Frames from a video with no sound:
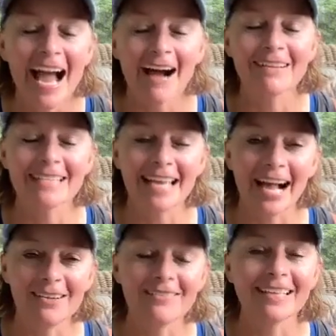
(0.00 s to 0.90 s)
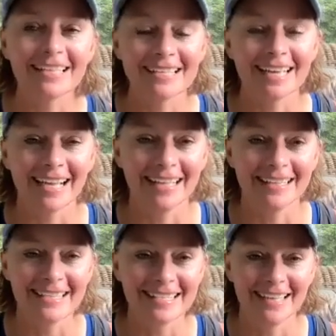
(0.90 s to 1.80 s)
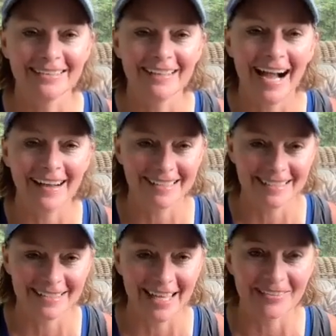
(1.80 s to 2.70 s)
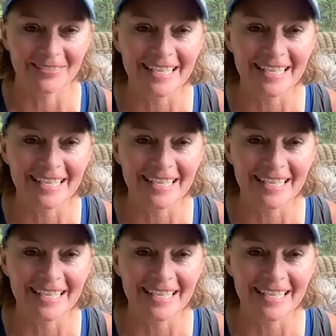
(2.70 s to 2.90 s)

I was like, how am I going to check on Lindsay? I don't know how to like.